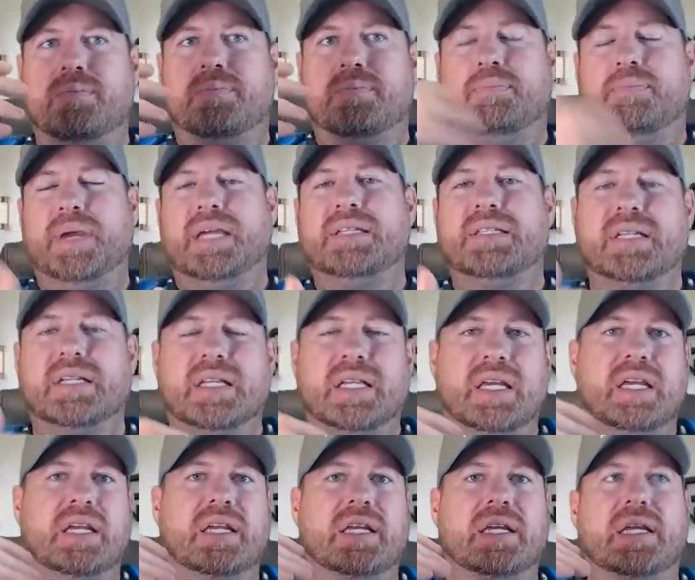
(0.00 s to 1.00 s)

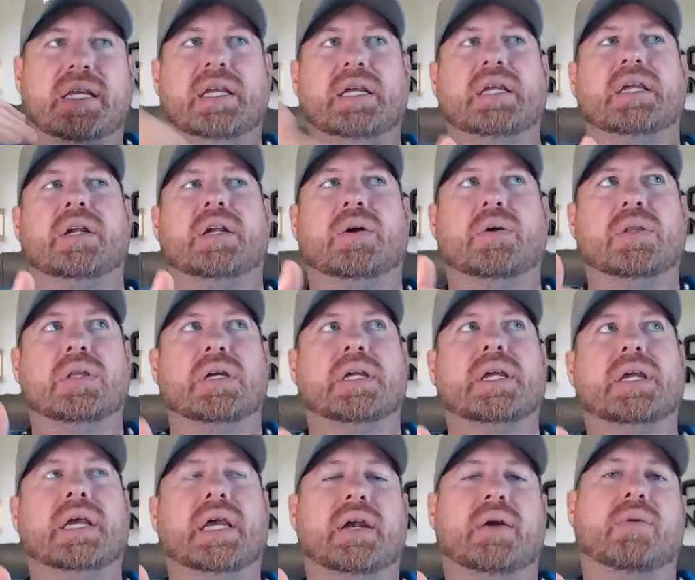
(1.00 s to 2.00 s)
basically,
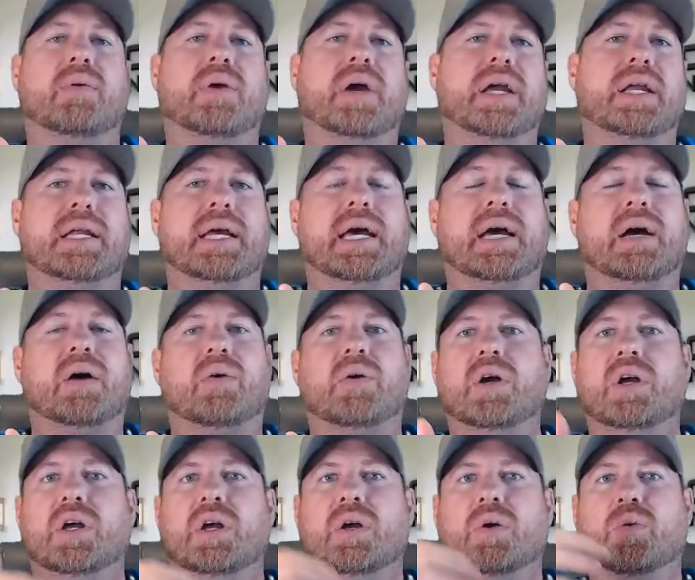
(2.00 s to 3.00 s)
looking at it right now,
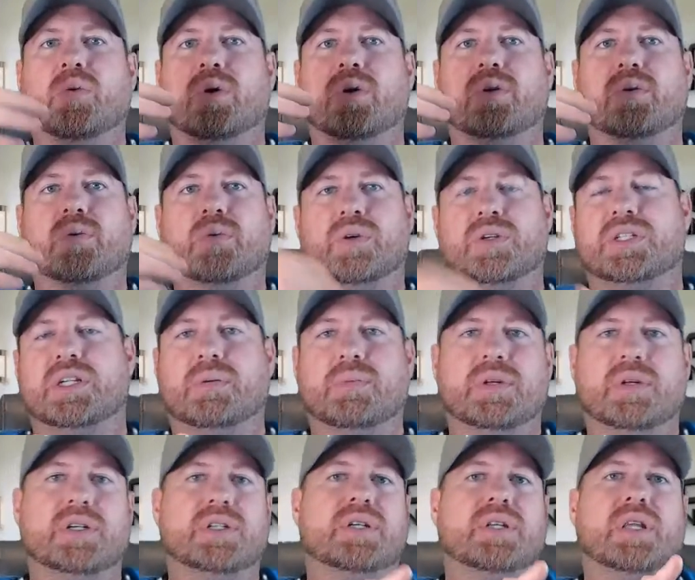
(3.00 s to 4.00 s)
we're
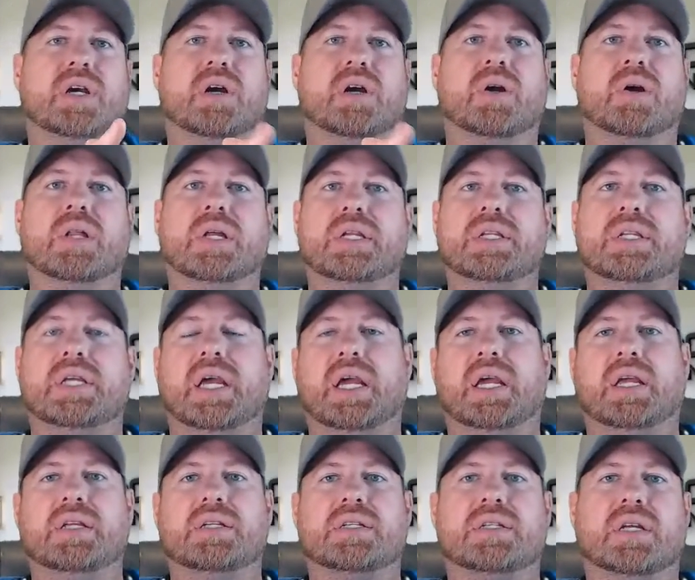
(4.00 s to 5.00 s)
similar to the early days.